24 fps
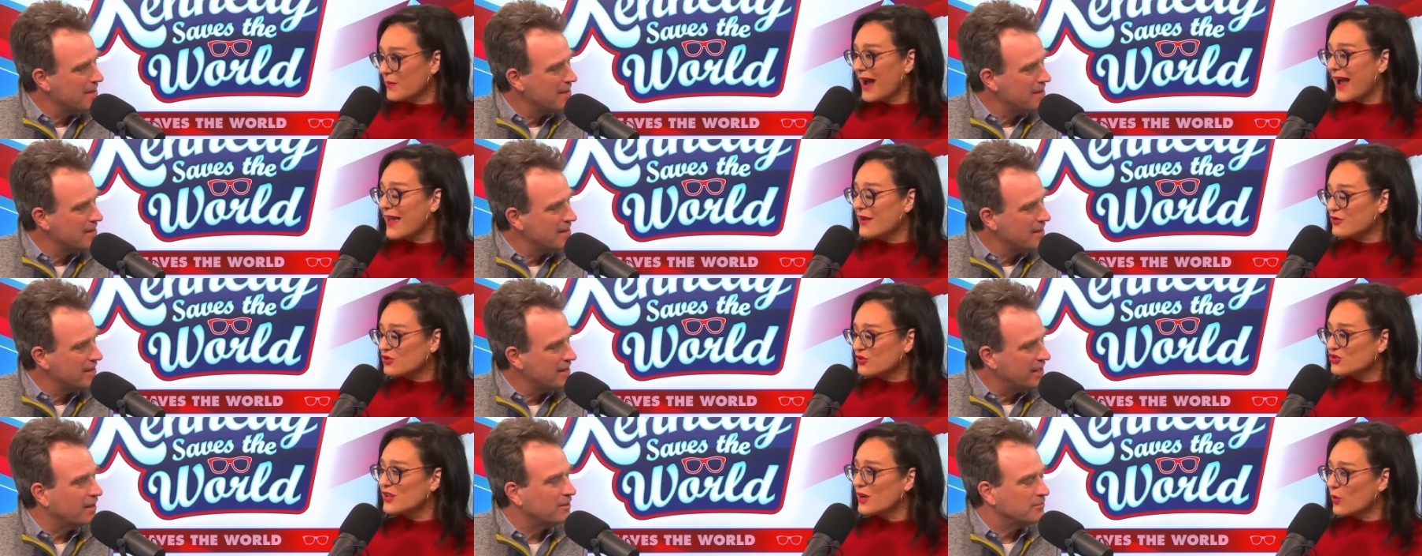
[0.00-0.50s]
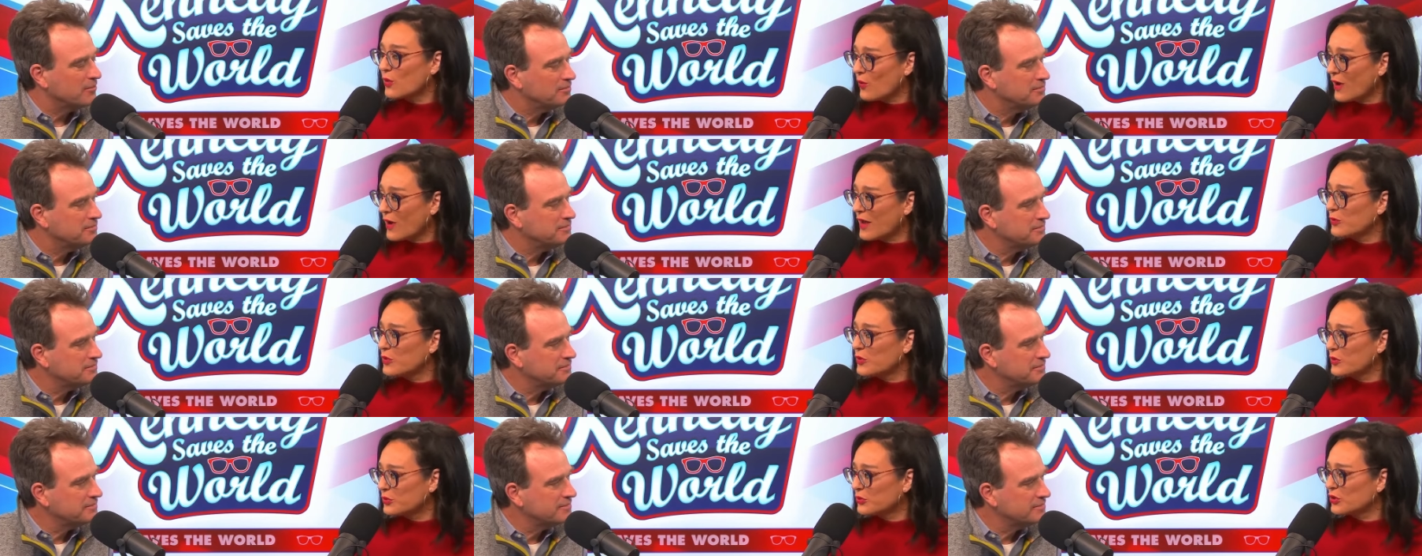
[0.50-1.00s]
Speaker 1: I understand yeah. why
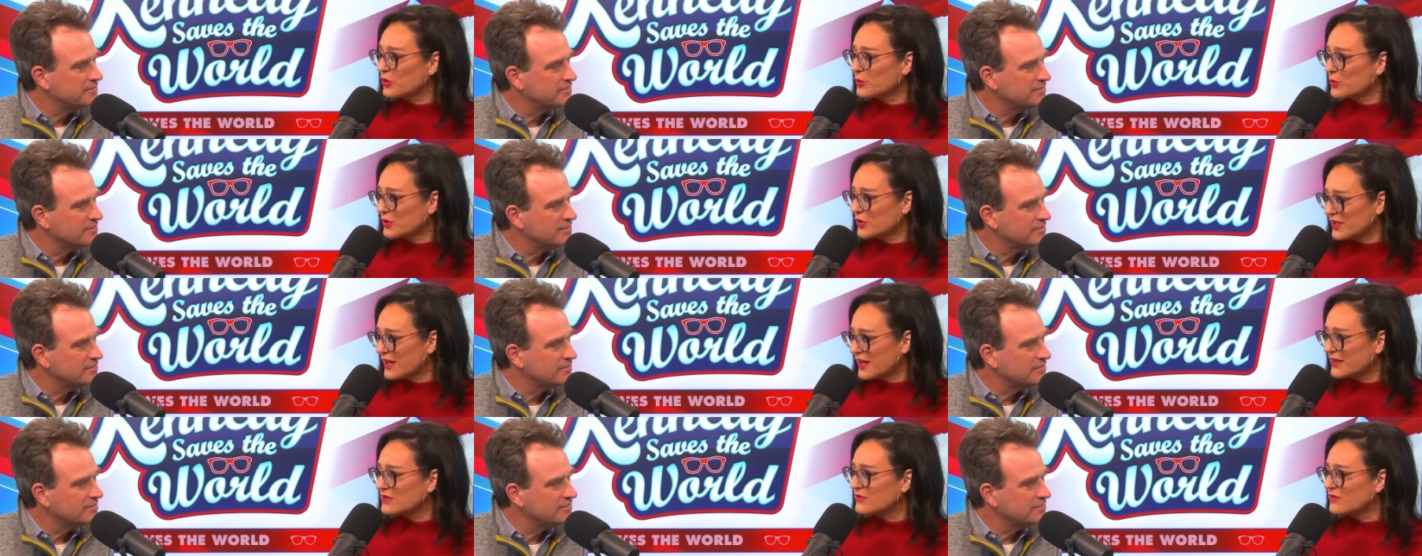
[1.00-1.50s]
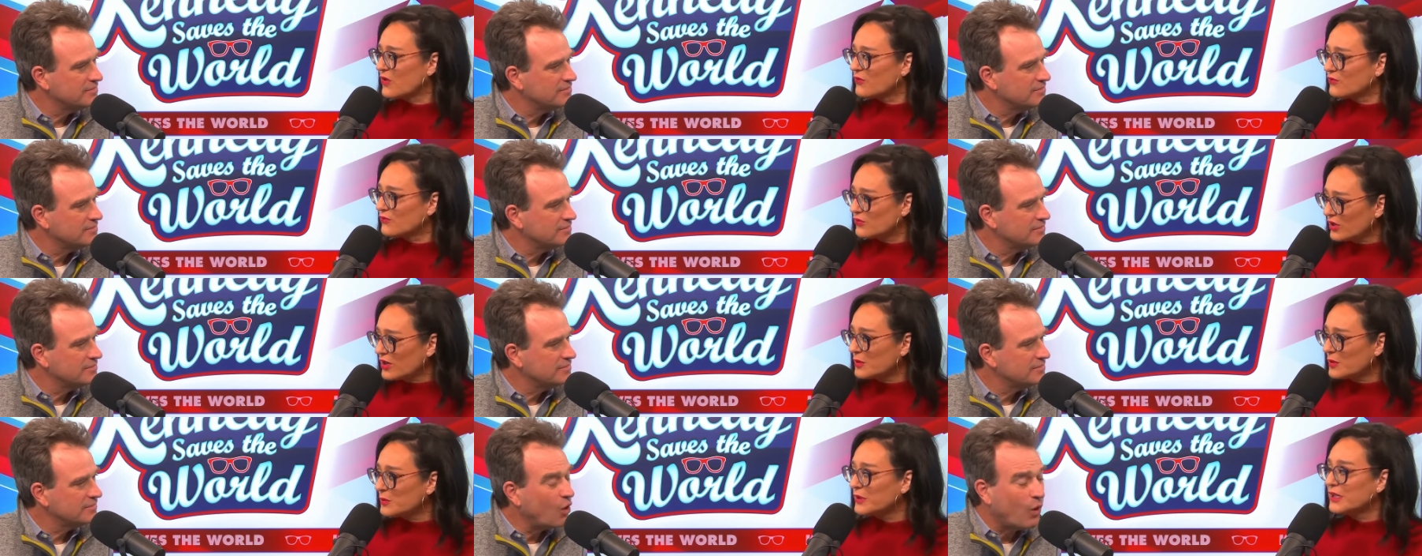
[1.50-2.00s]
people are protective of
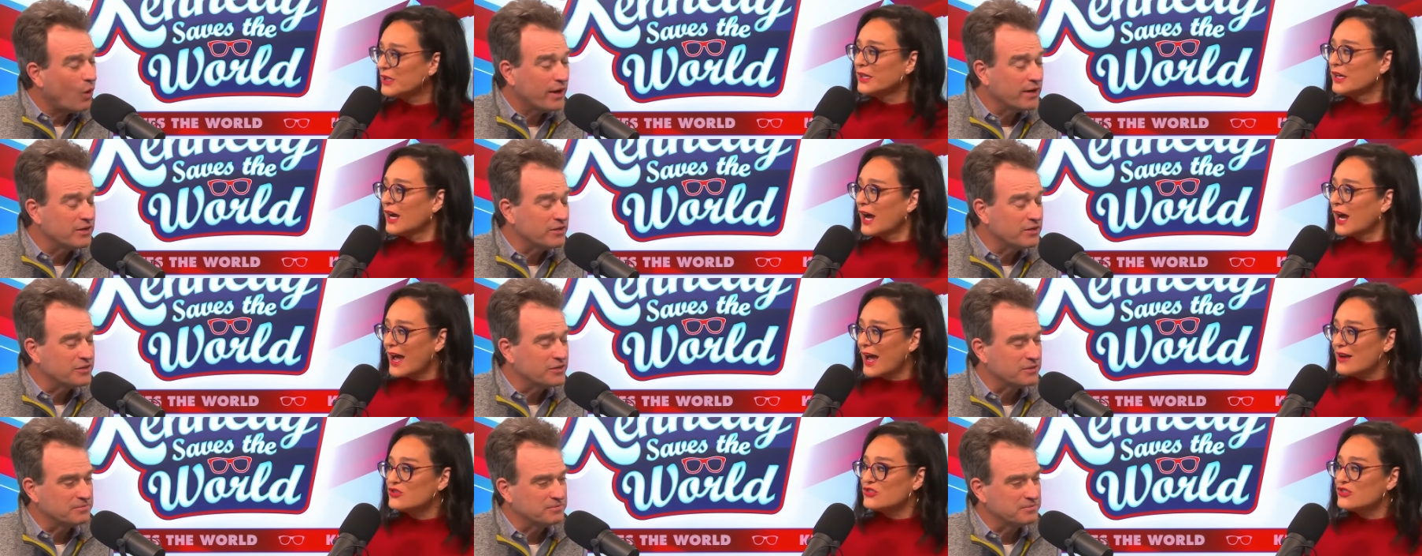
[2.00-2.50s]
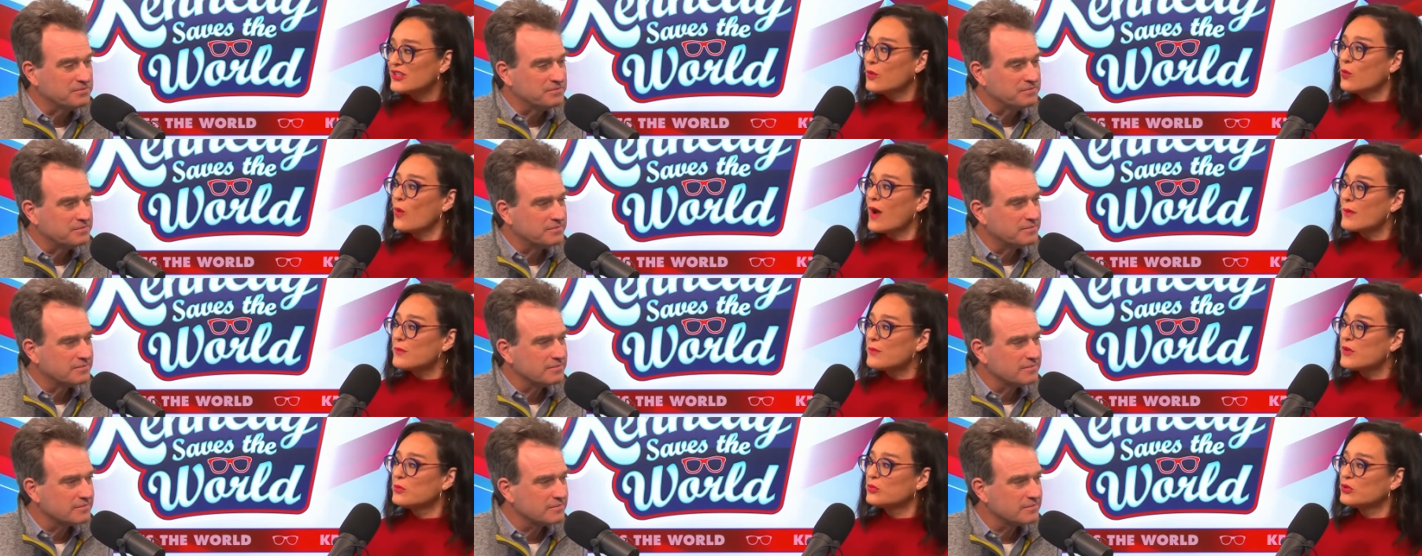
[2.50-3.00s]
Trump. No, I, I, understand
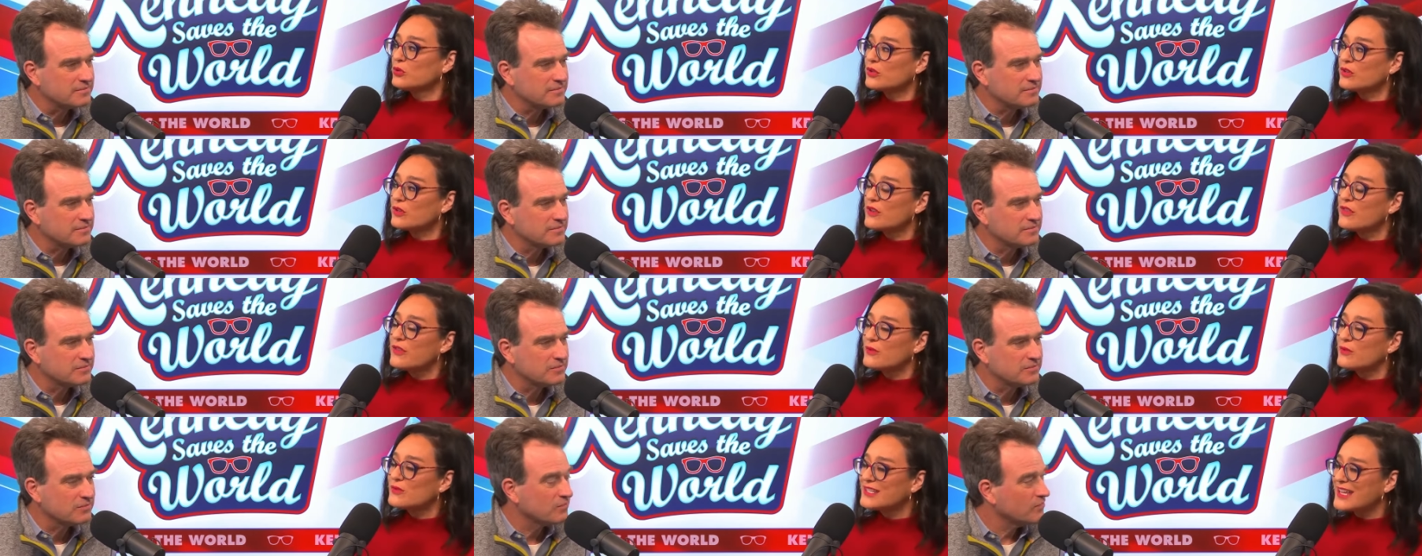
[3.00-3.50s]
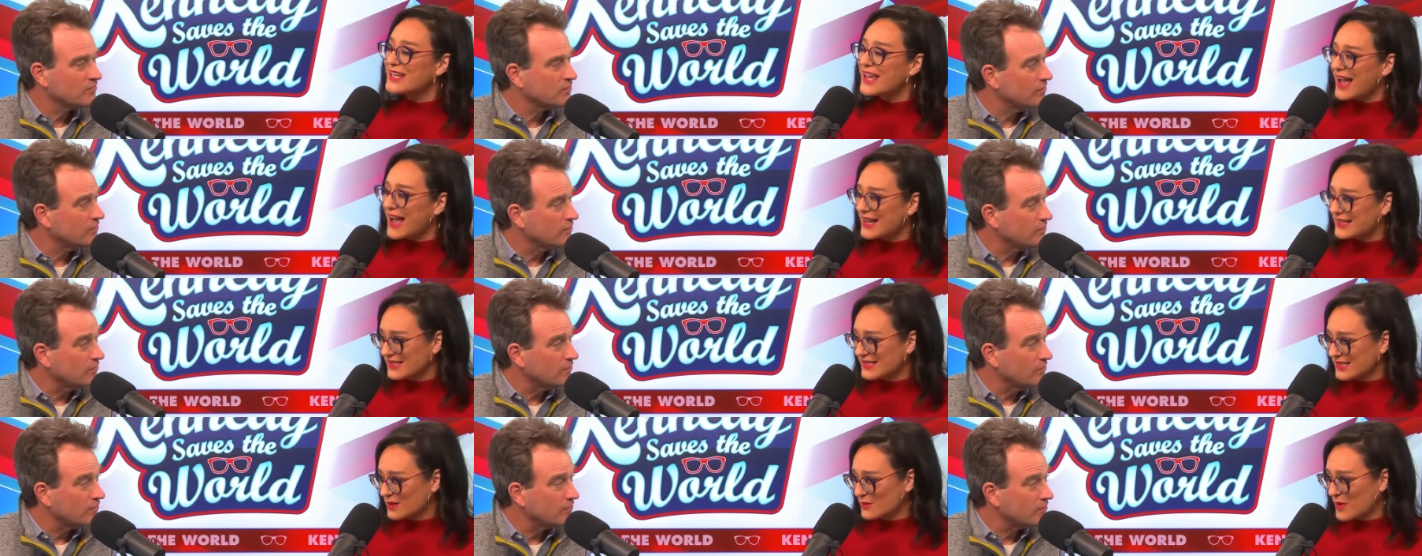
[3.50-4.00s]
why people are
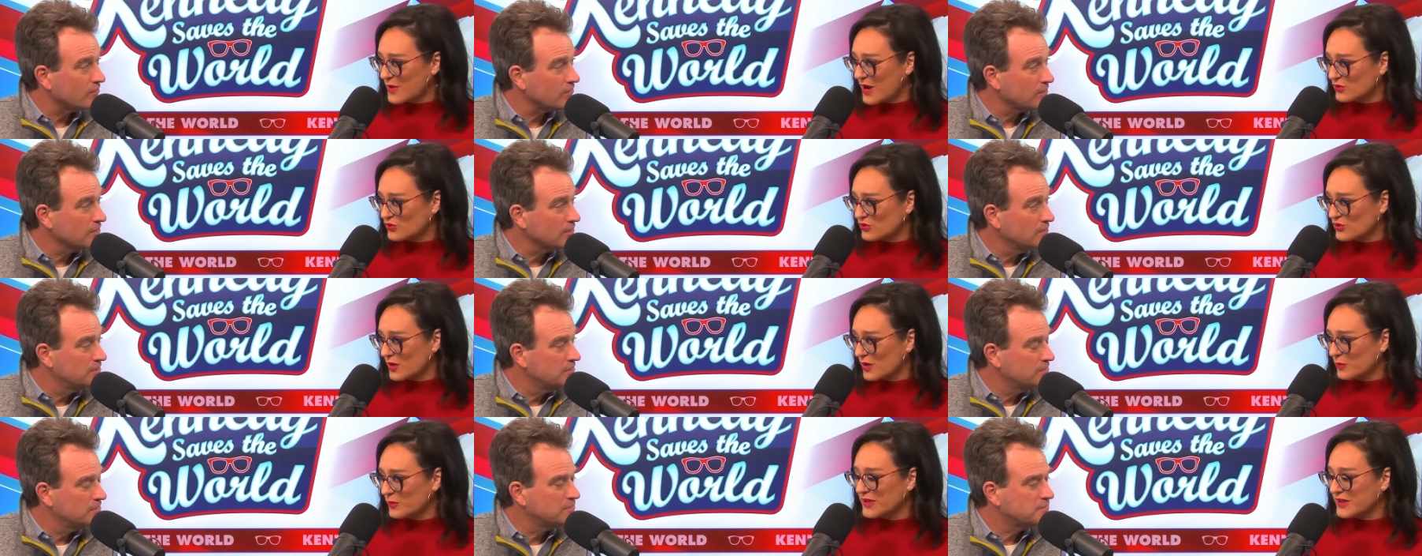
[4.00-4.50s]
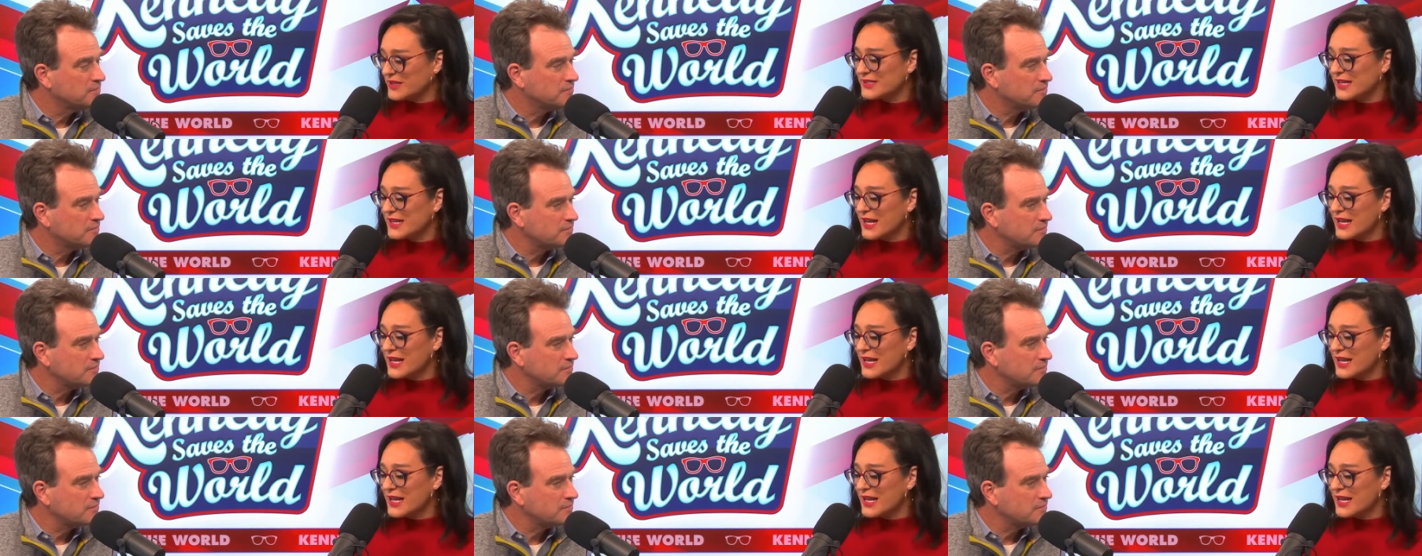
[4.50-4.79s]
enthusiastic about Trump because